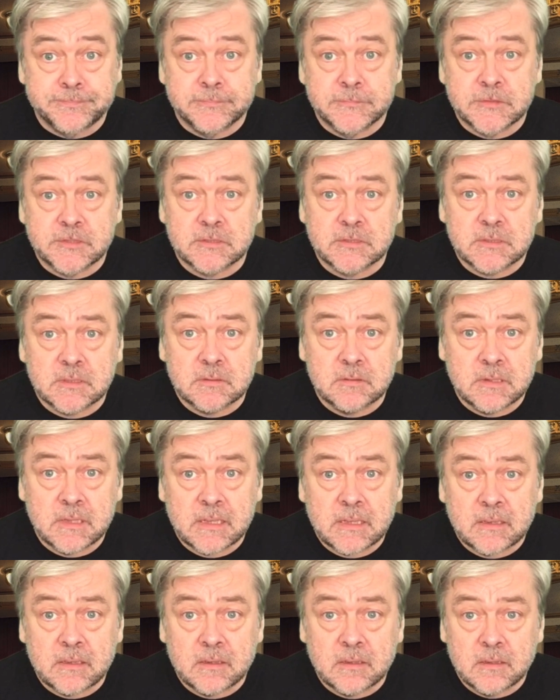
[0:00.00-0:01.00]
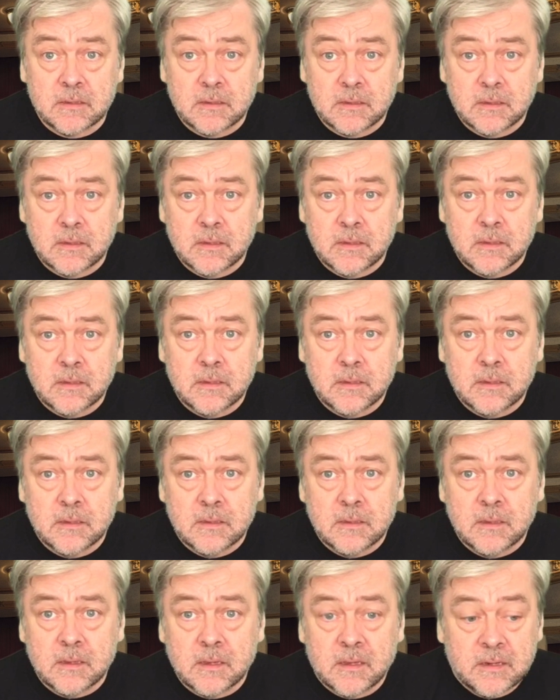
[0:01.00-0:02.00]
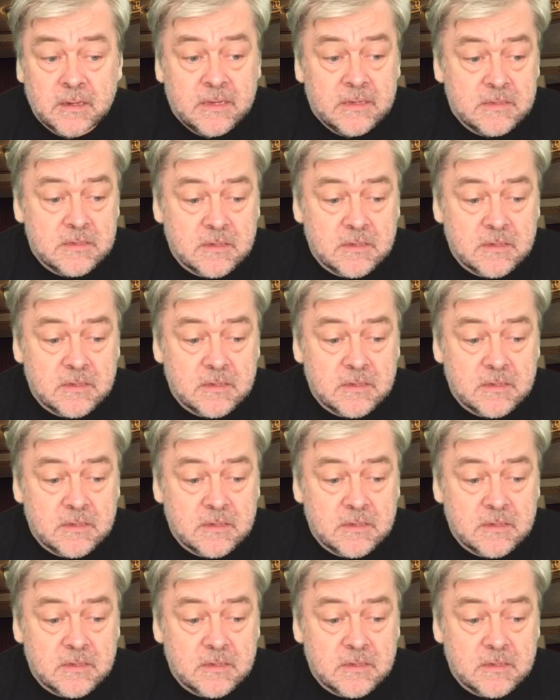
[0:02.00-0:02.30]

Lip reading: So yeah, and he's